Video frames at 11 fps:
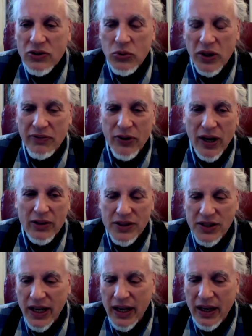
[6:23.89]
24 hours a
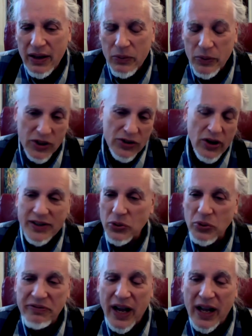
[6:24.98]
day, which is
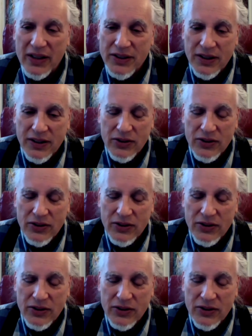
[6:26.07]
also a fallacy.